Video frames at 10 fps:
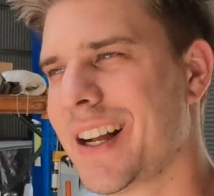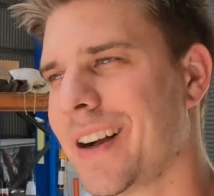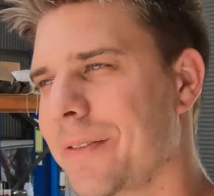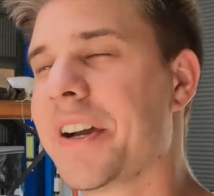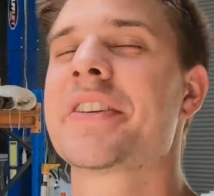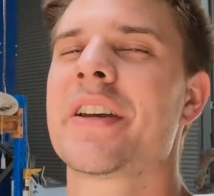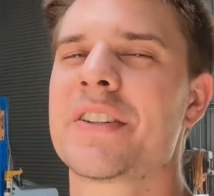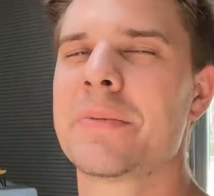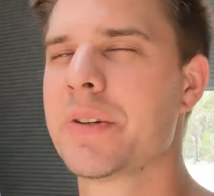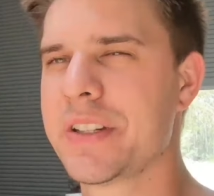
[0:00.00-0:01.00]
Rex
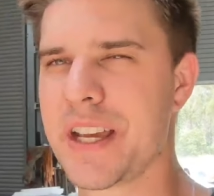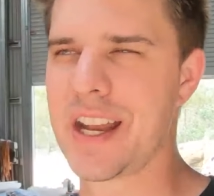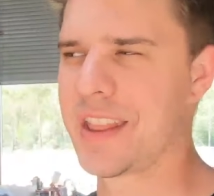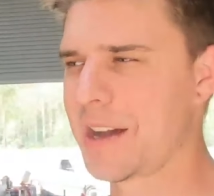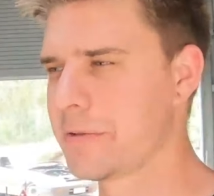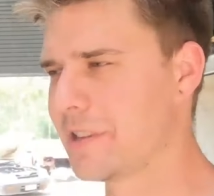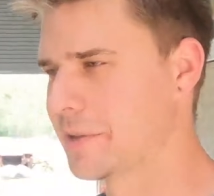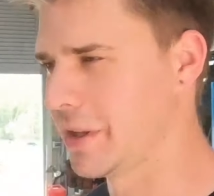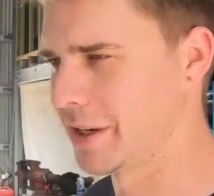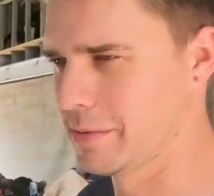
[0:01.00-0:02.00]
actually put a date in that one as
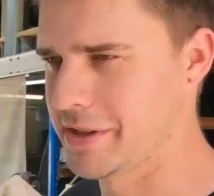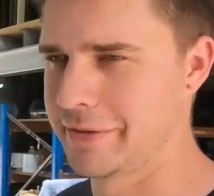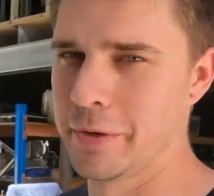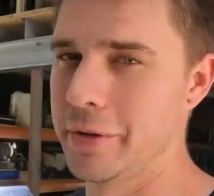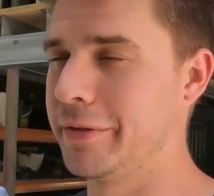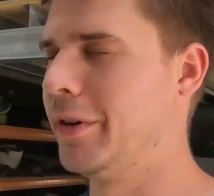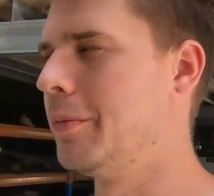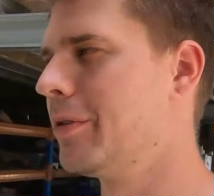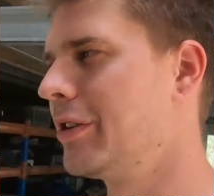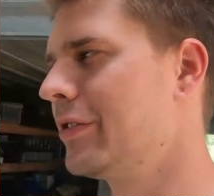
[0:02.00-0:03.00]
well, and it was the 4th of
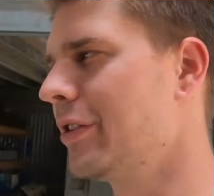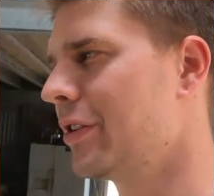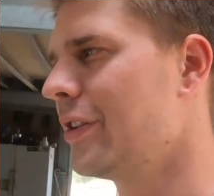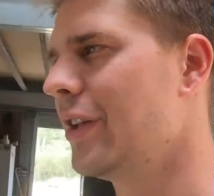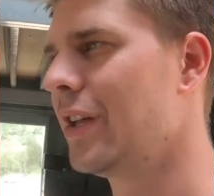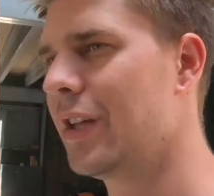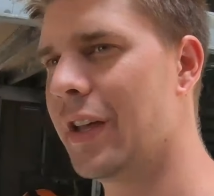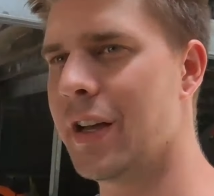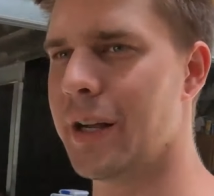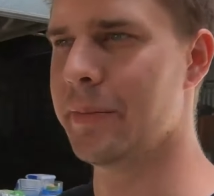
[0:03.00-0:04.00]
February. So
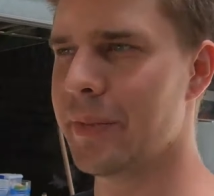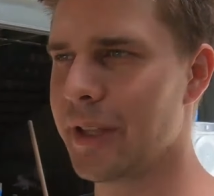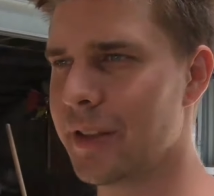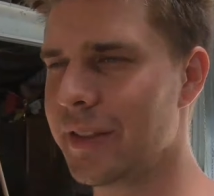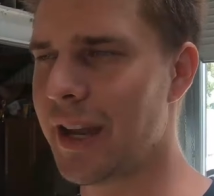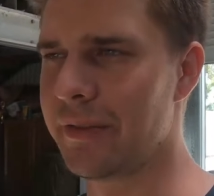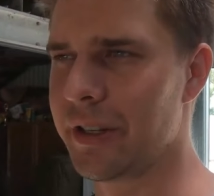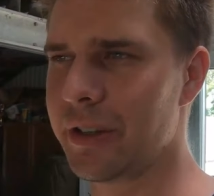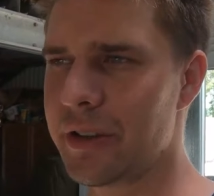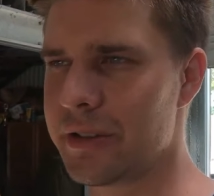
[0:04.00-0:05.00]
that
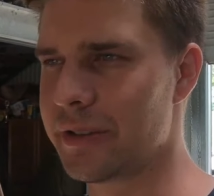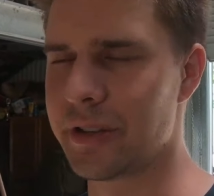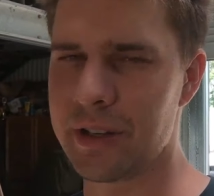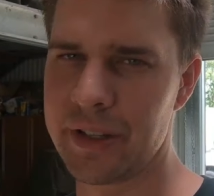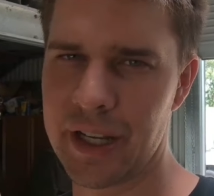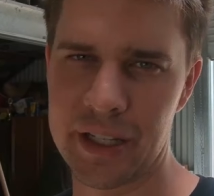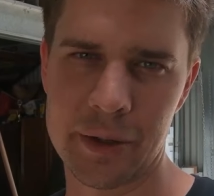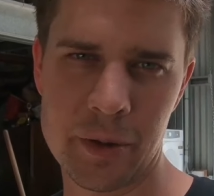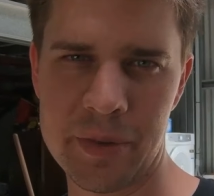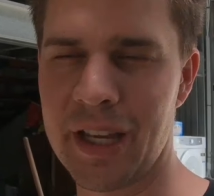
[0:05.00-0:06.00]
video is not even out yet,
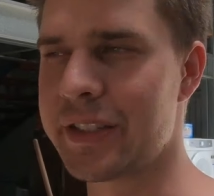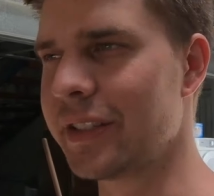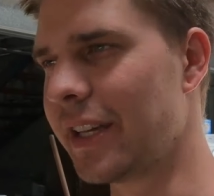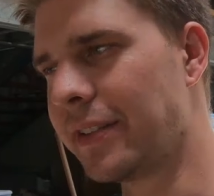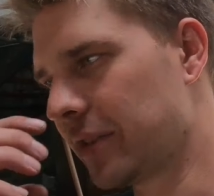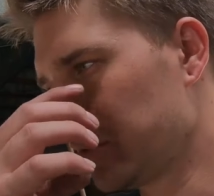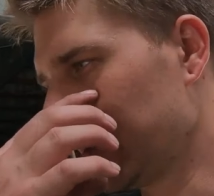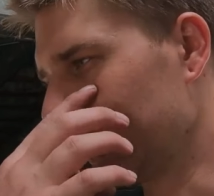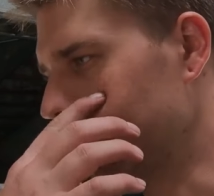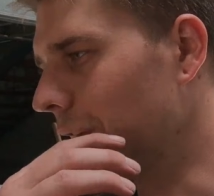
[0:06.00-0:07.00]
won't be out till later this
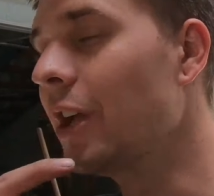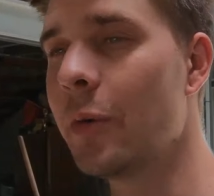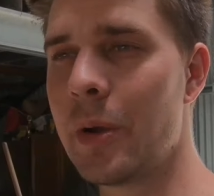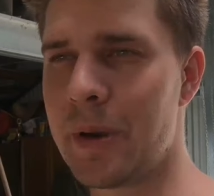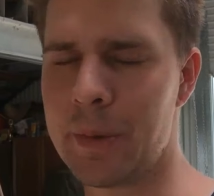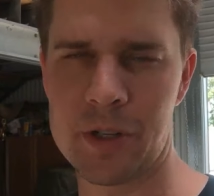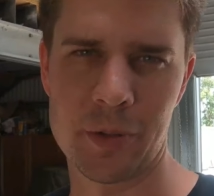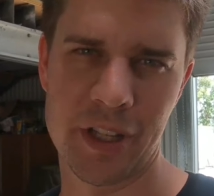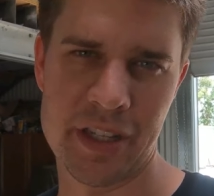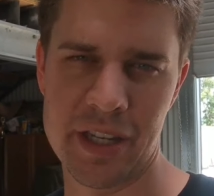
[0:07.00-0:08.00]
week. So we're pretty much
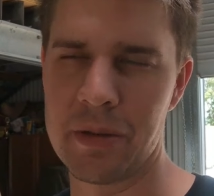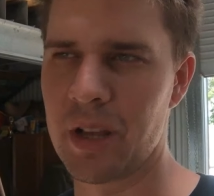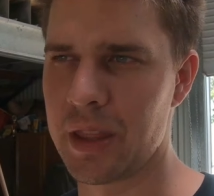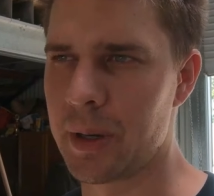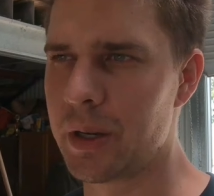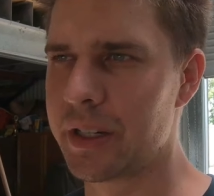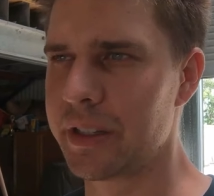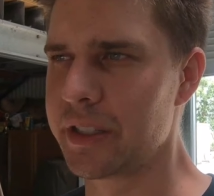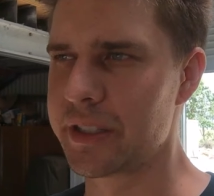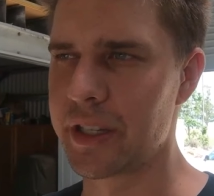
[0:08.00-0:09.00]
releasing a month behind
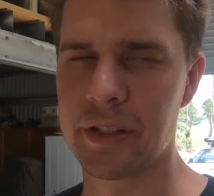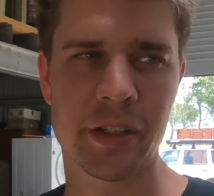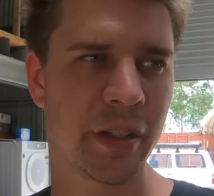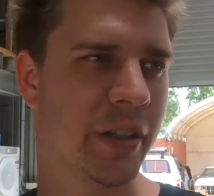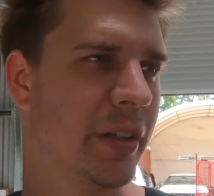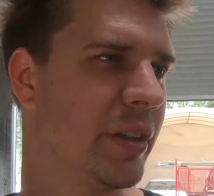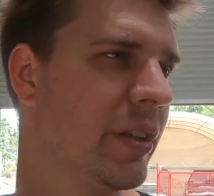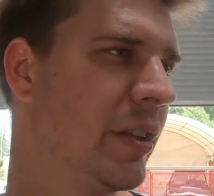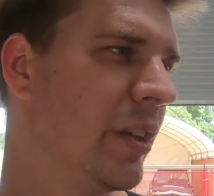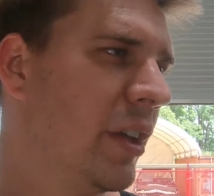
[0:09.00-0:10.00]
at this stage.
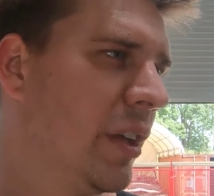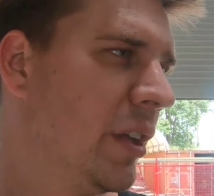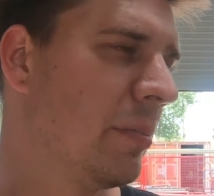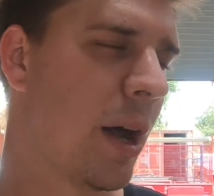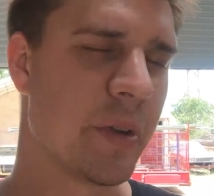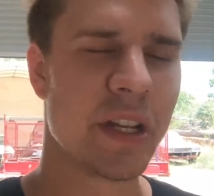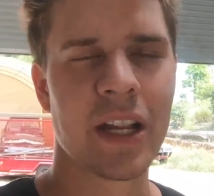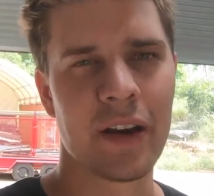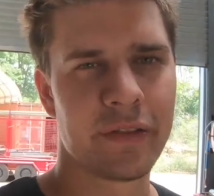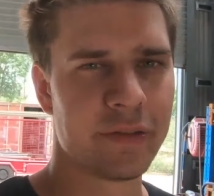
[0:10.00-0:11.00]
But we did
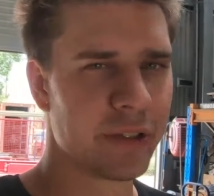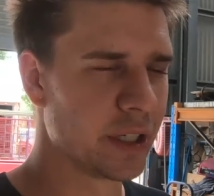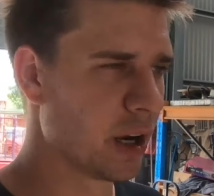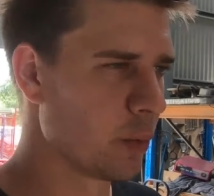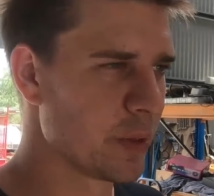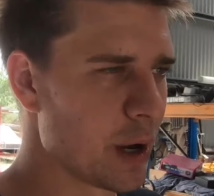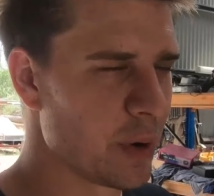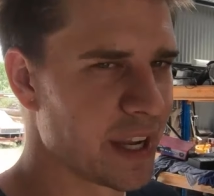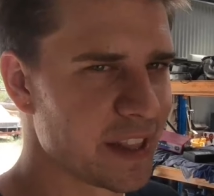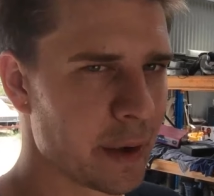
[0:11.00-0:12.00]
have, you know, that
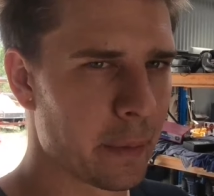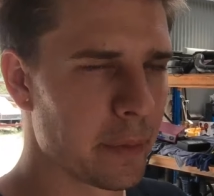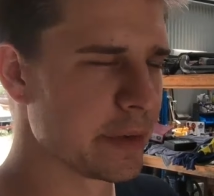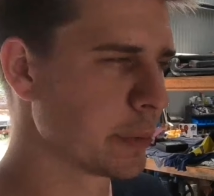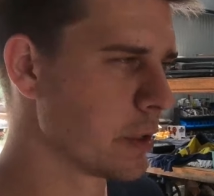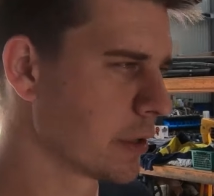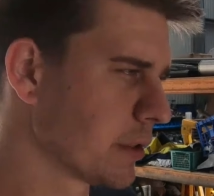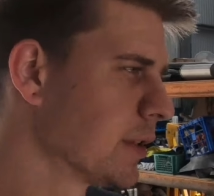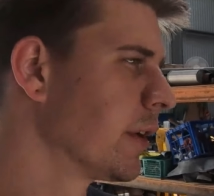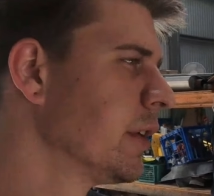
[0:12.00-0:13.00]
weekend there we went to work, so.